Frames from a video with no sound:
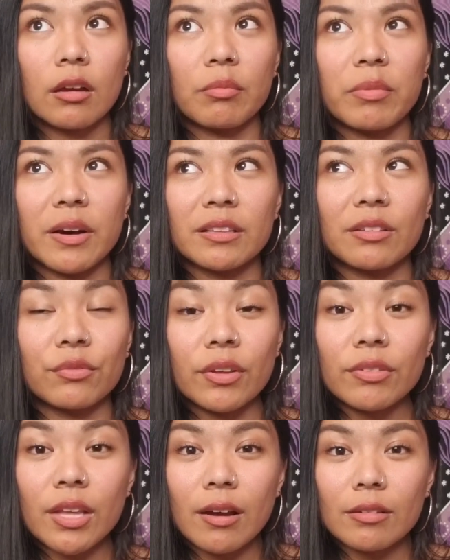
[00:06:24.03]
but the
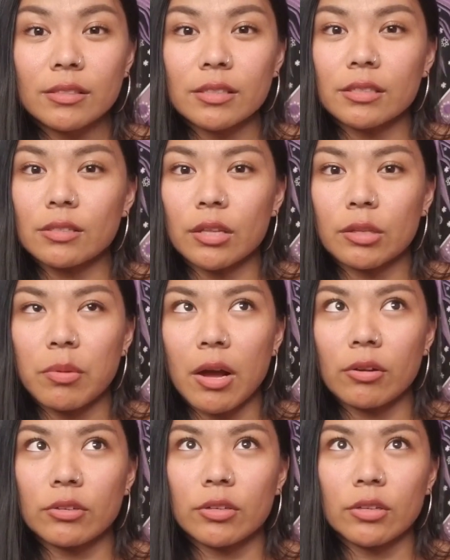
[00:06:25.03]
fifth house is all
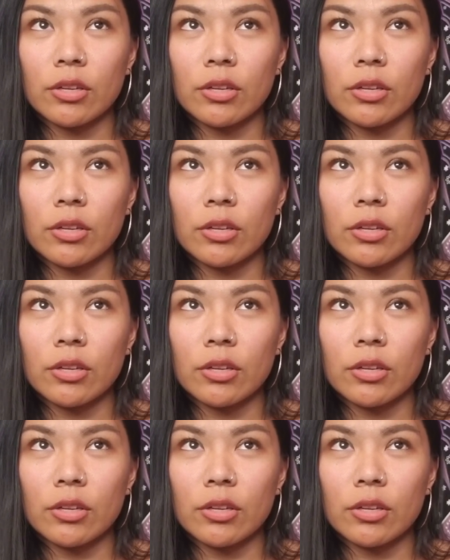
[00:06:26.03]
about